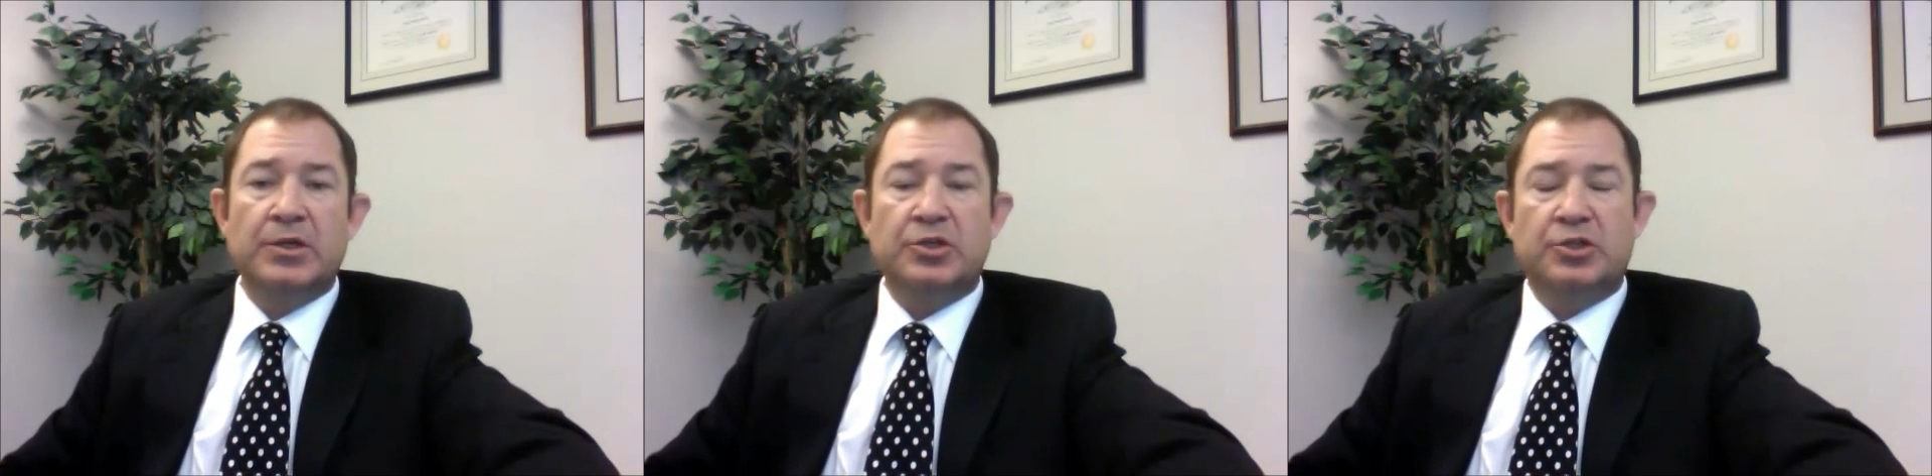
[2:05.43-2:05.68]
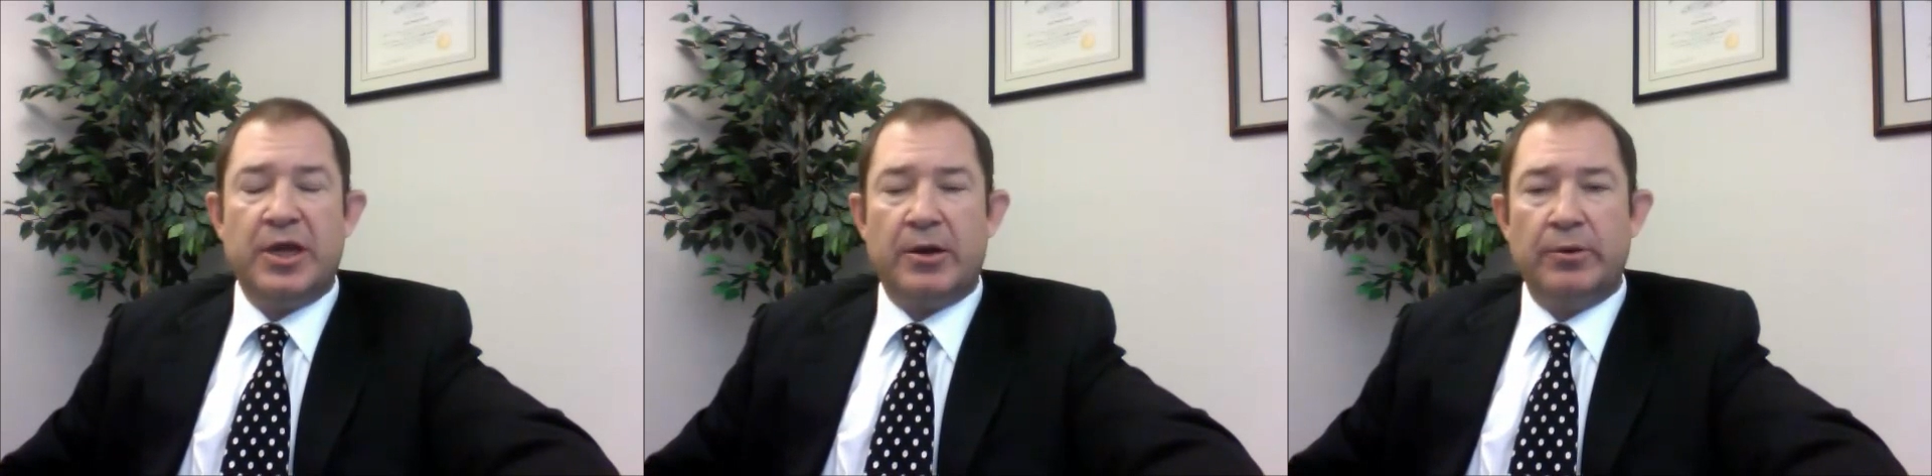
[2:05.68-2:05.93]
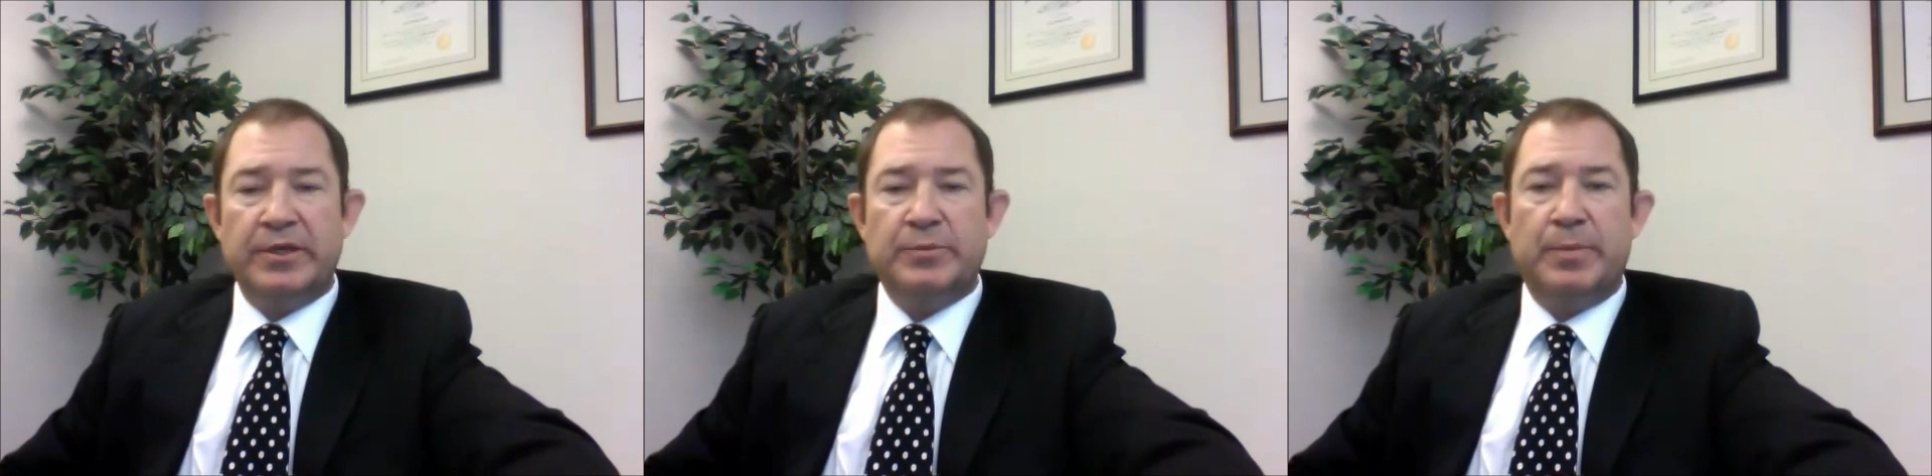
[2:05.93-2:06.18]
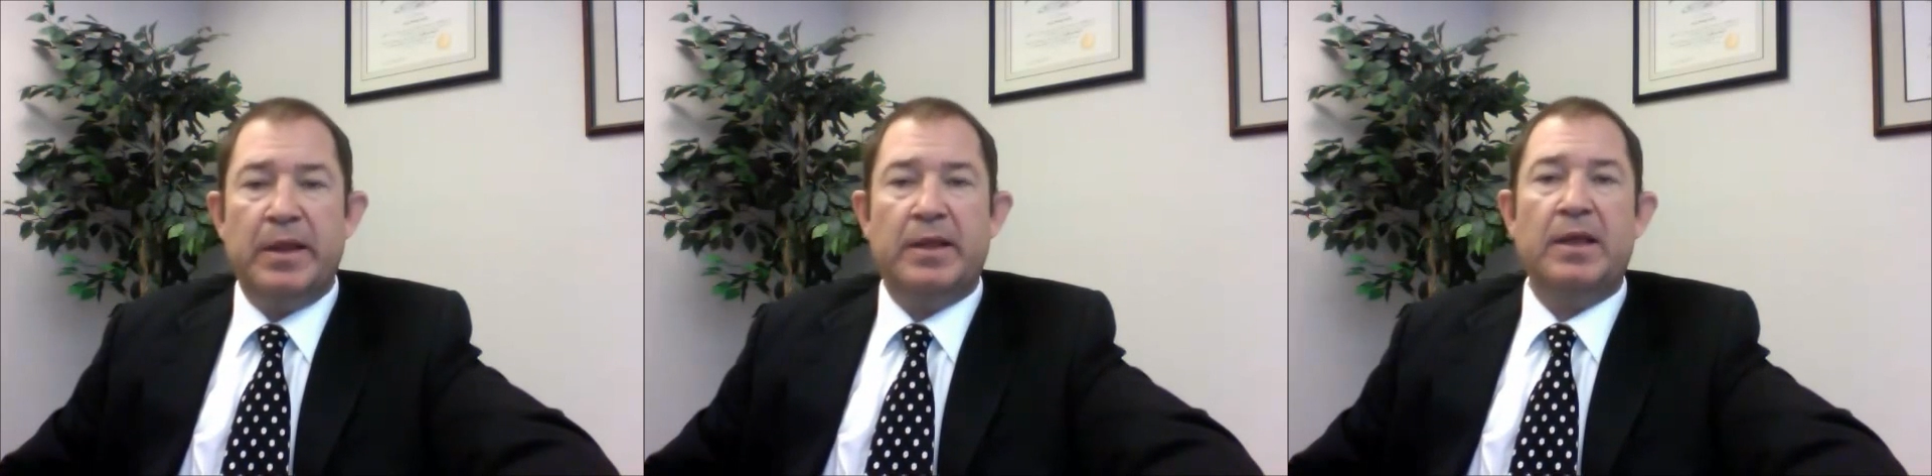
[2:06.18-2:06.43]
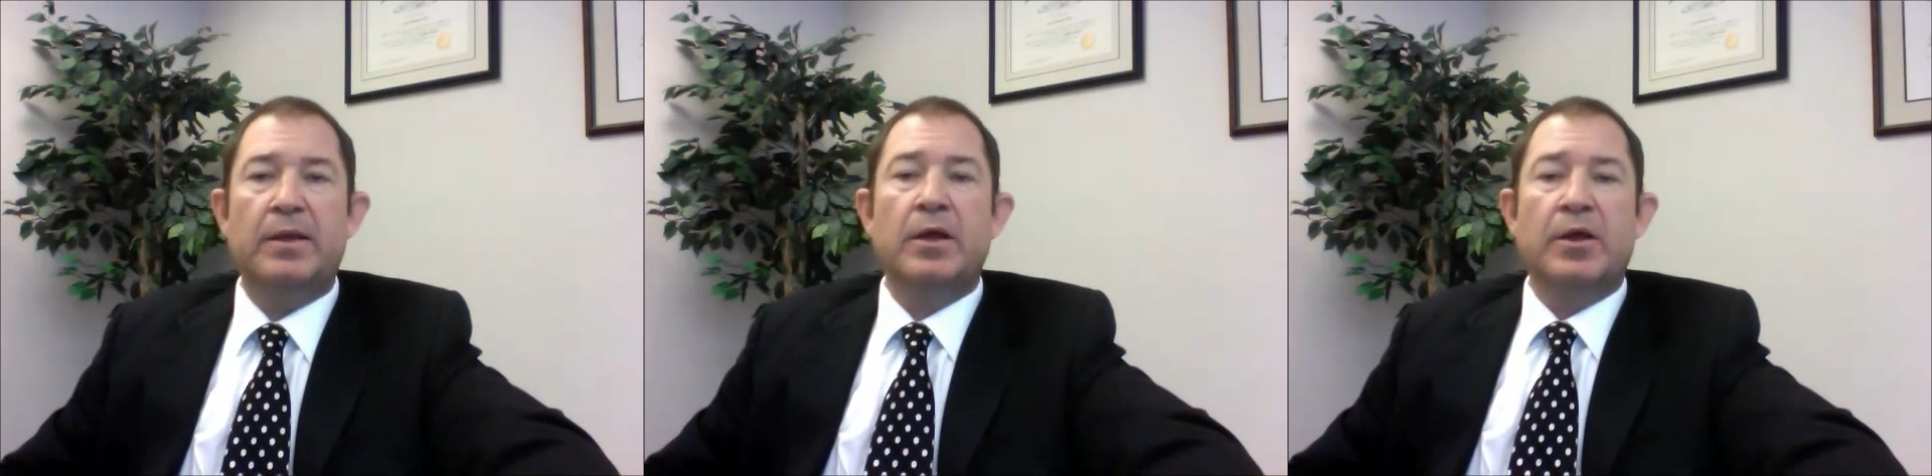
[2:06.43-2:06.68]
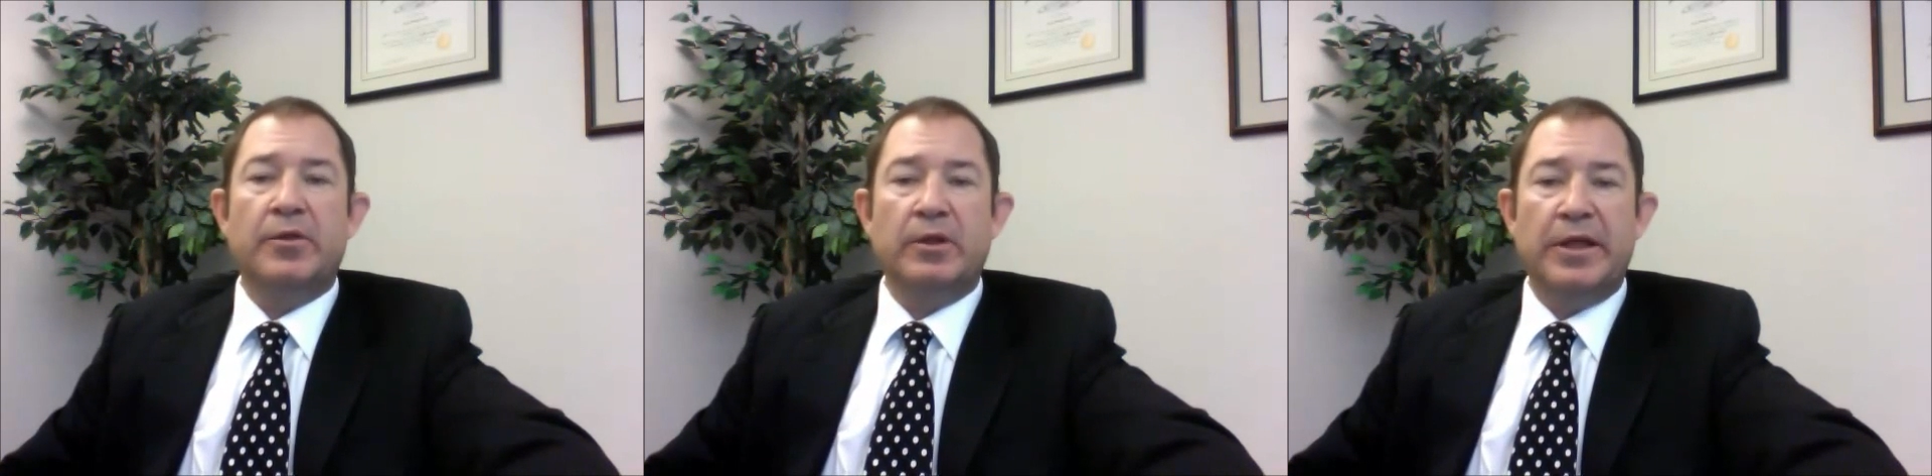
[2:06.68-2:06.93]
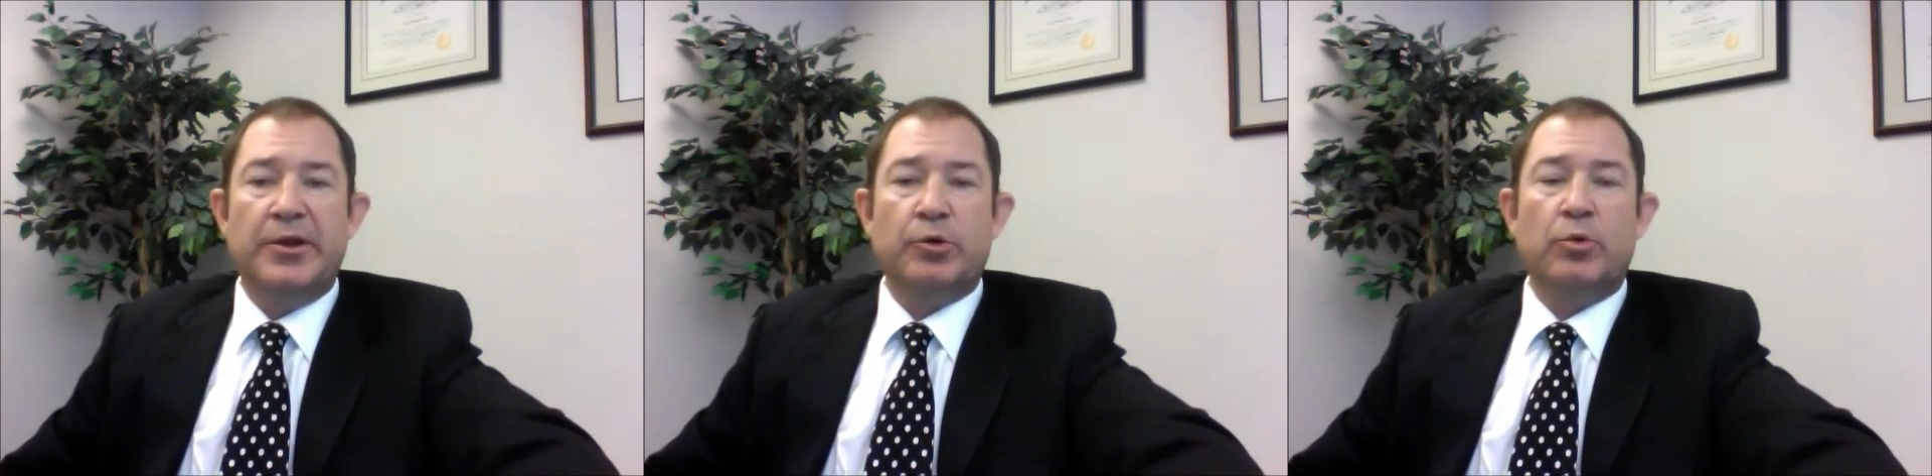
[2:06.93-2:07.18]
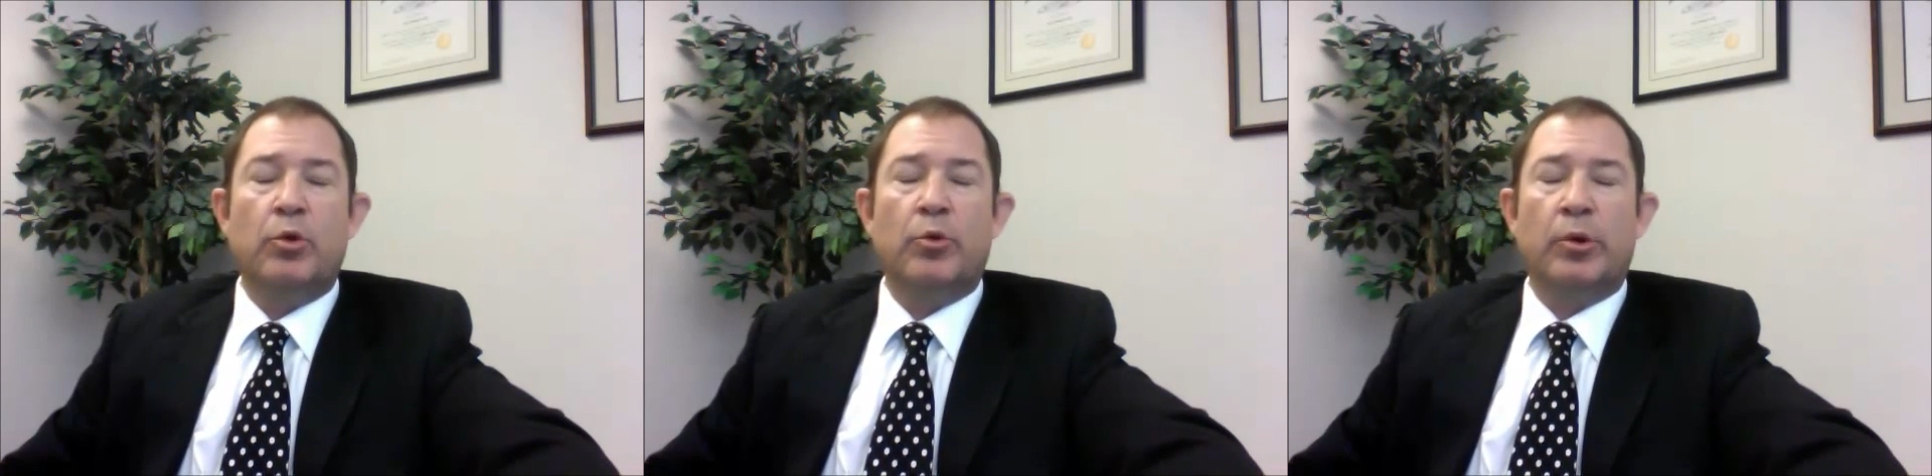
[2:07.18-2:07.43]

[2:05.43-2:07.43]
Generally speaking, the lender will